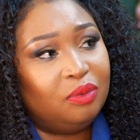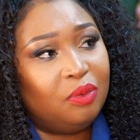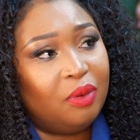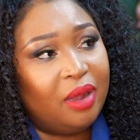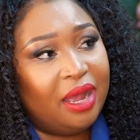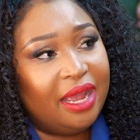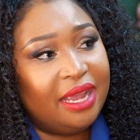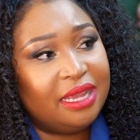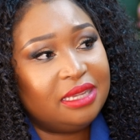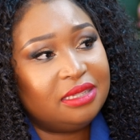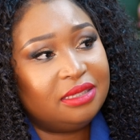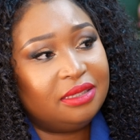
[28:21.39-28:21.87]

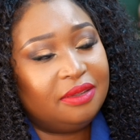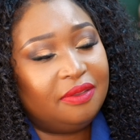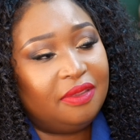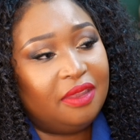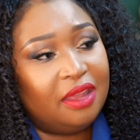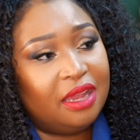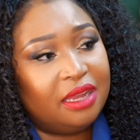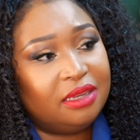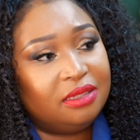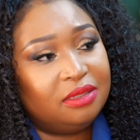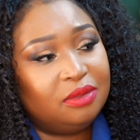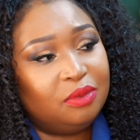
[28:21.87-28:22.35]
Why is it
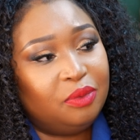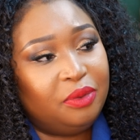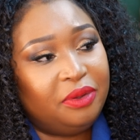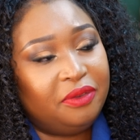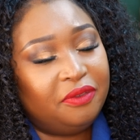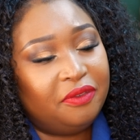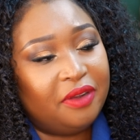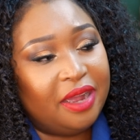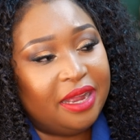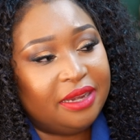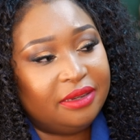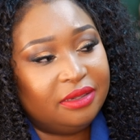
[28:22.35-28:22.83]
that we
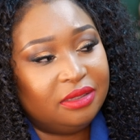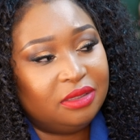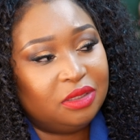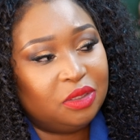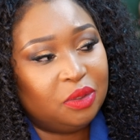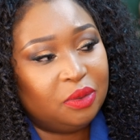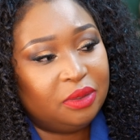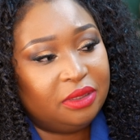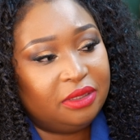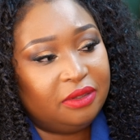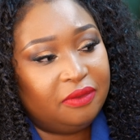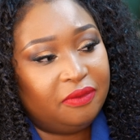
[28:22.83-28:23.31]
find it
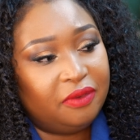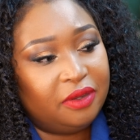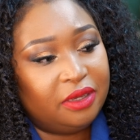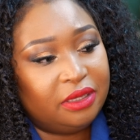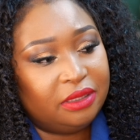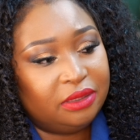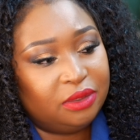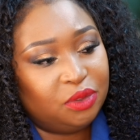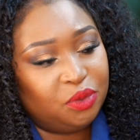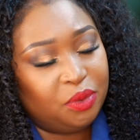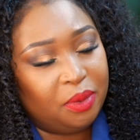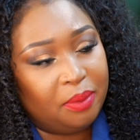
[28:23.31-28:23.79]
so
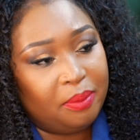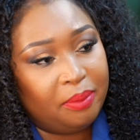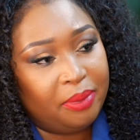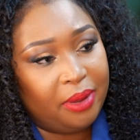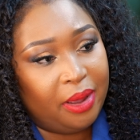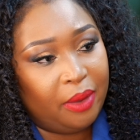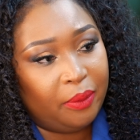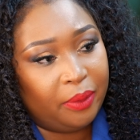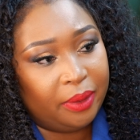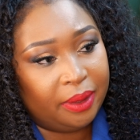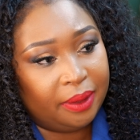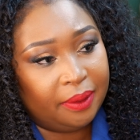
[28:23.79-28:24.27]
difficult to
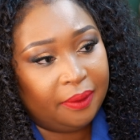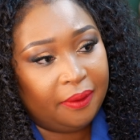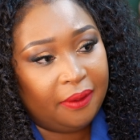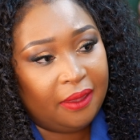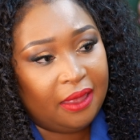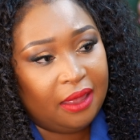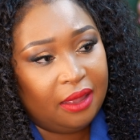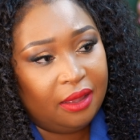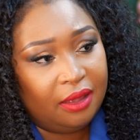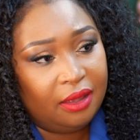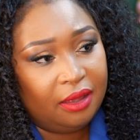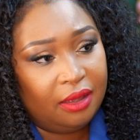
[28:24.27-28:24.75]
empower
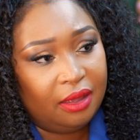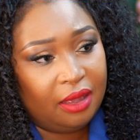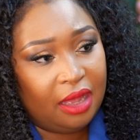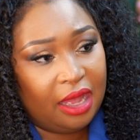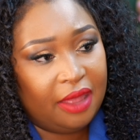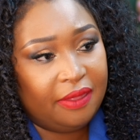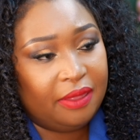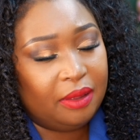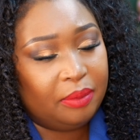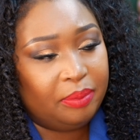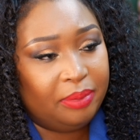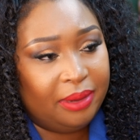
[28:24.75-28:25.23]

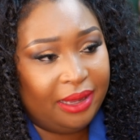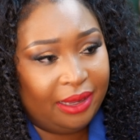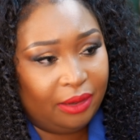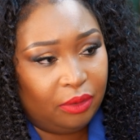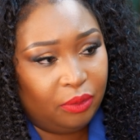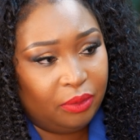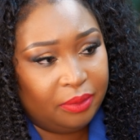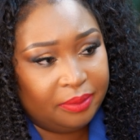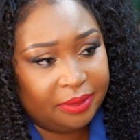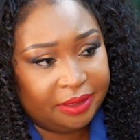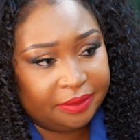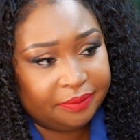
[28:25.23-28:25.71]
other
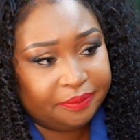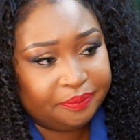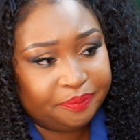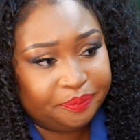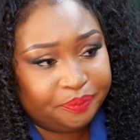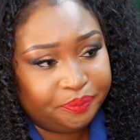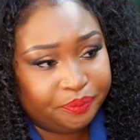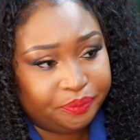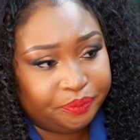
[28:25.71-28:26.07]
Black women